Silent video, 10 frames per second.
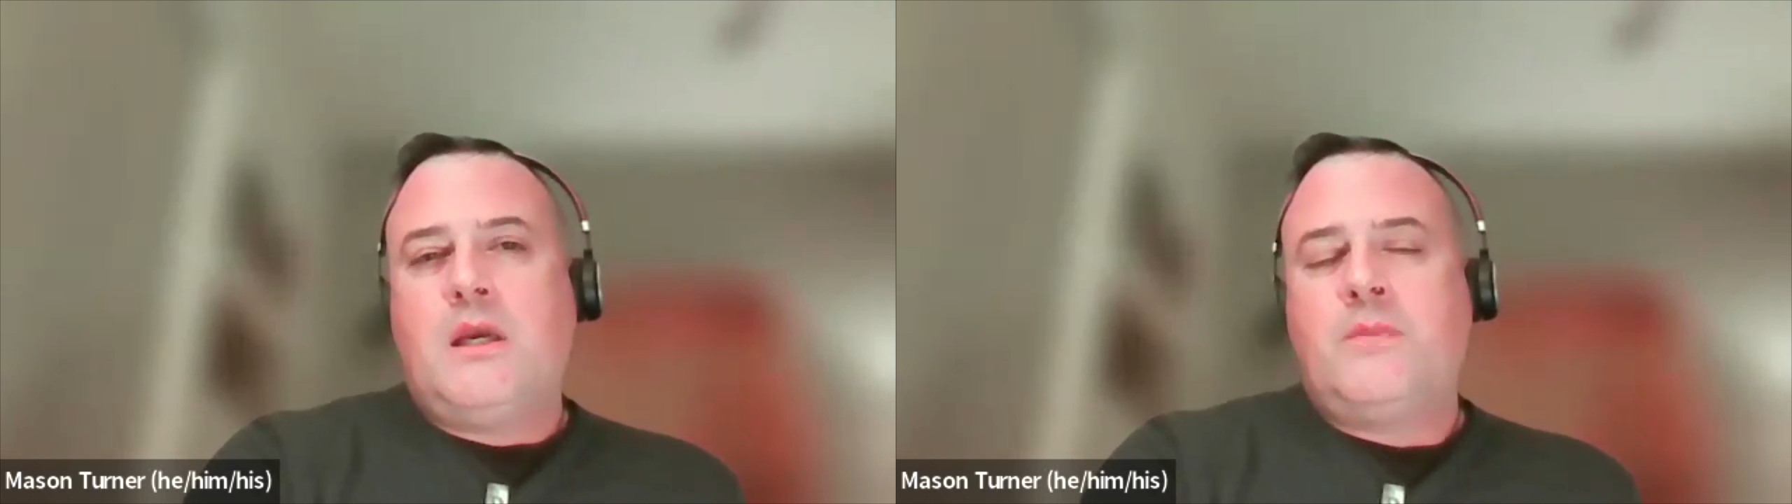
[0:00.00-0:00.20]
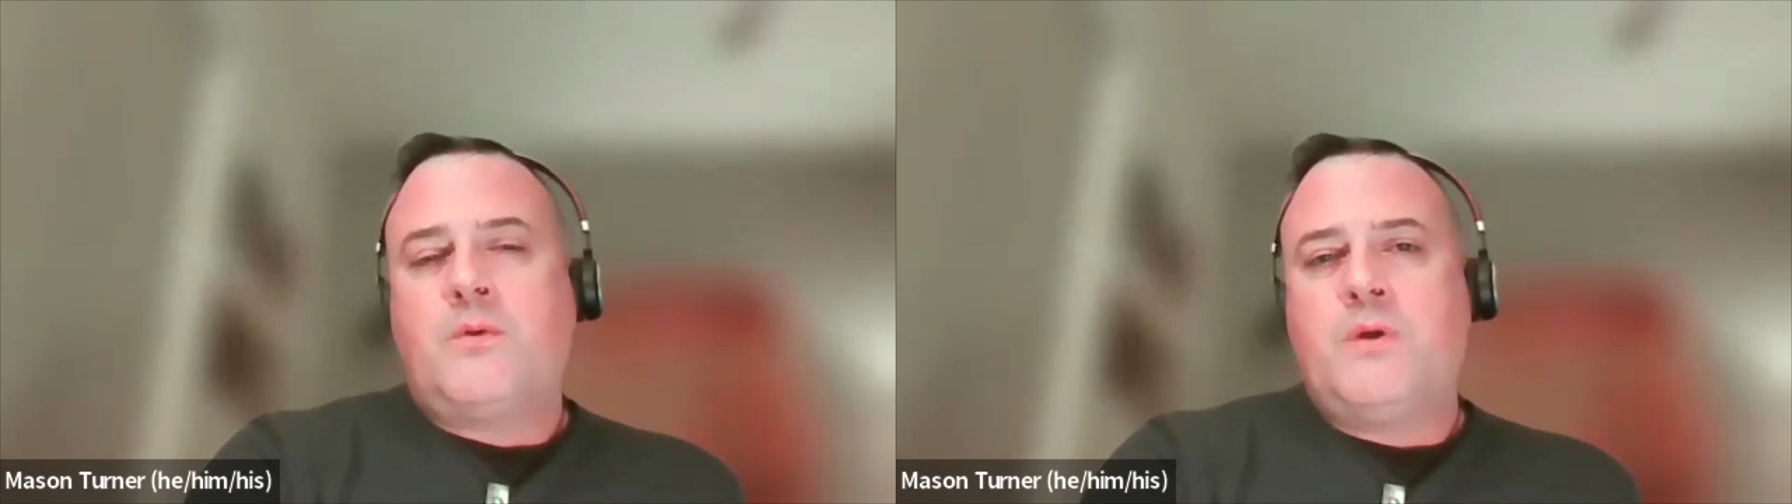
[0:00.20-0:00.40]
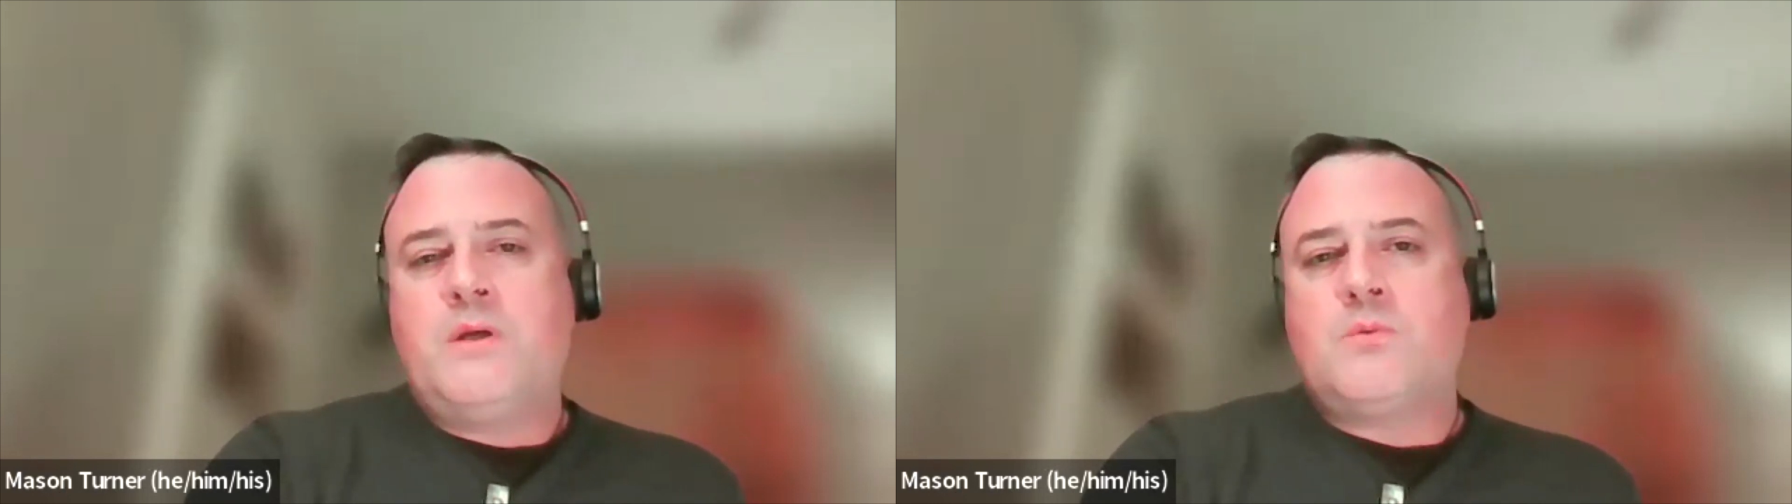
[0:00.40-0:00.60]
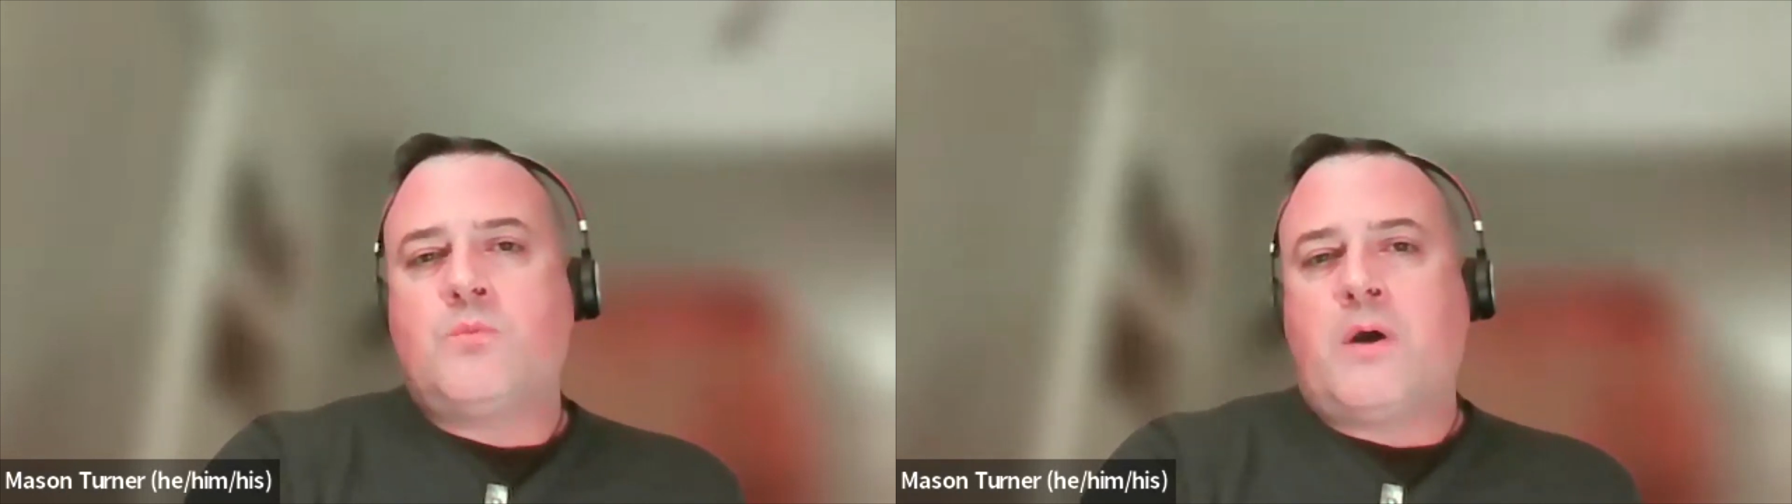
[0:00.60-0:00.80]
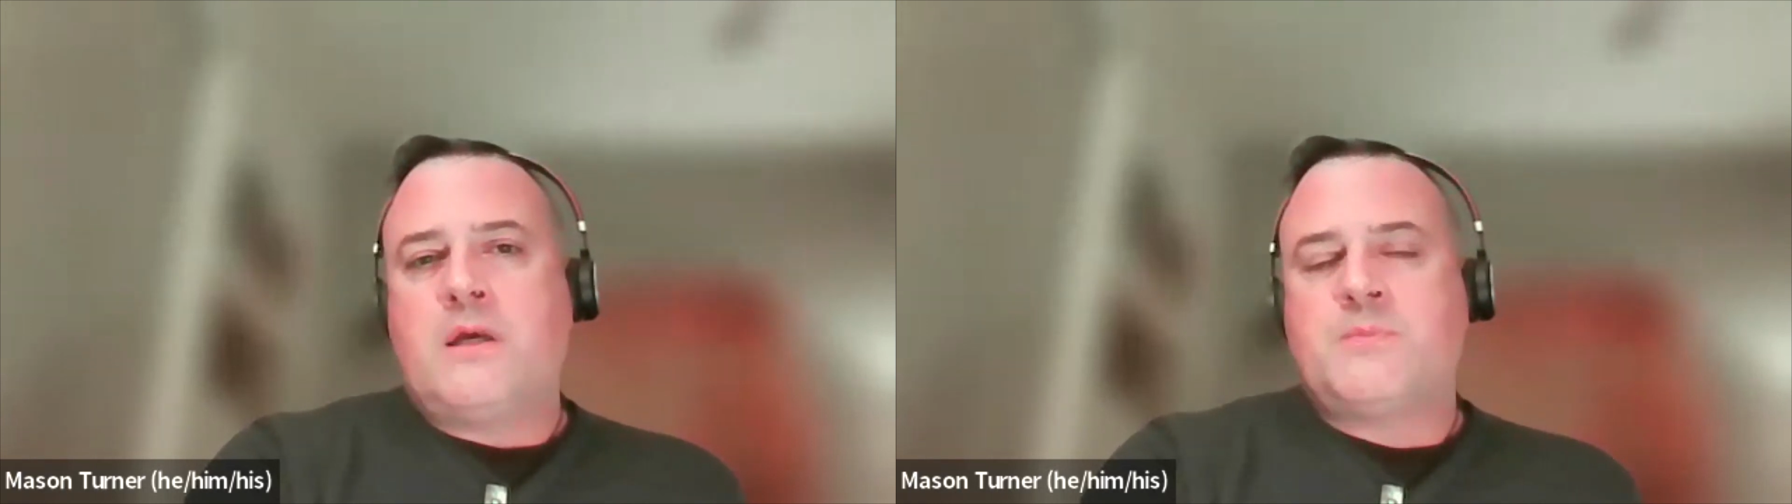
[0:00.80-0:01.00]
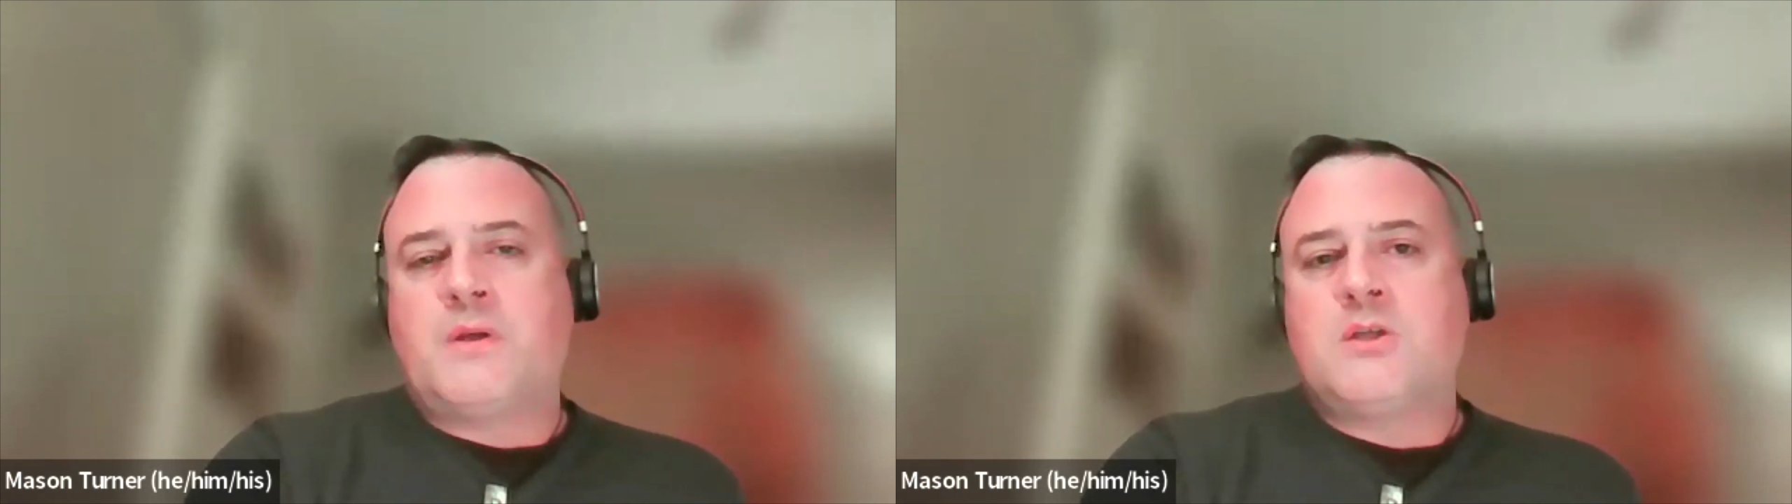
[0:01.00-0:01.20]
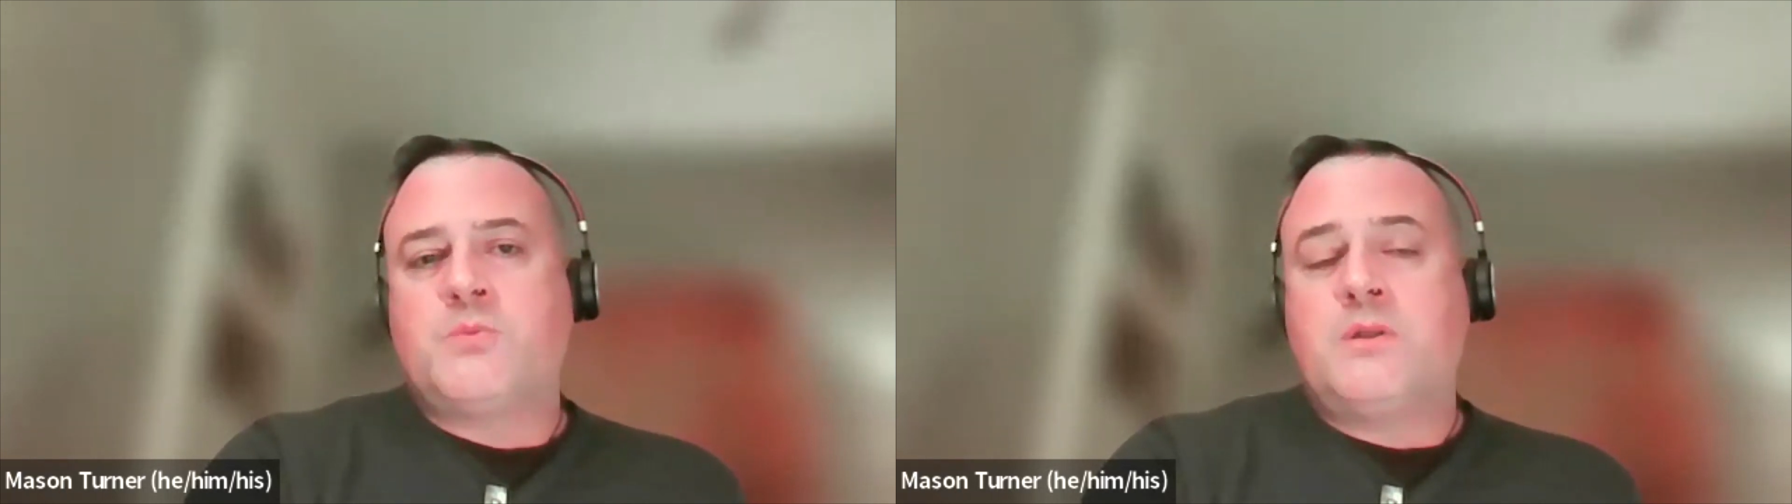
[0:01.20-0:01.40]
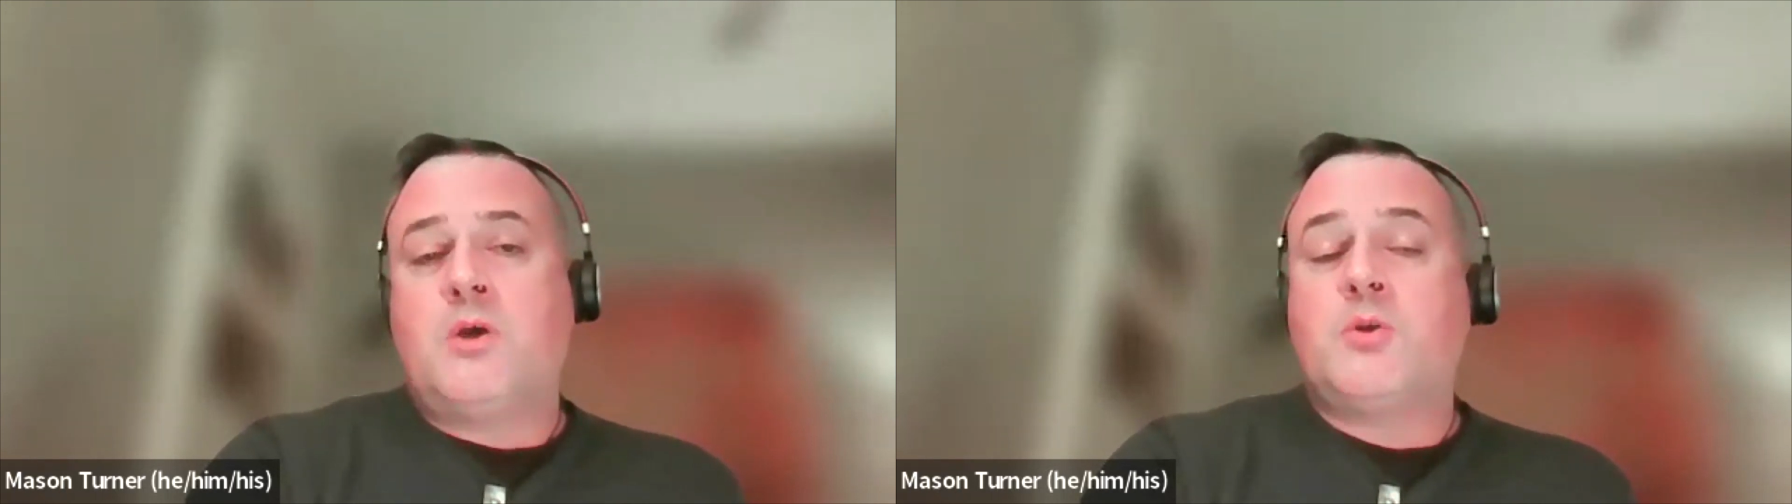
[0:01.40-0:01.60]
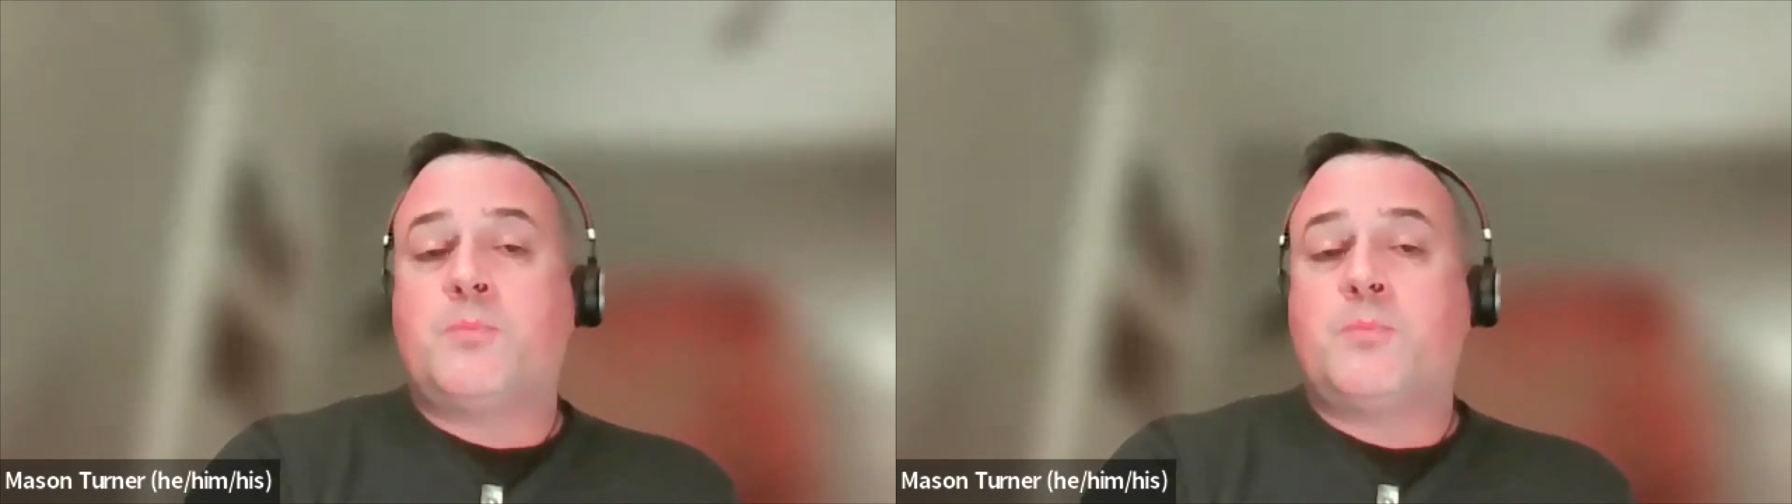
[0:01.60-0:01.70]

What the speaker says: And the reason why is because we know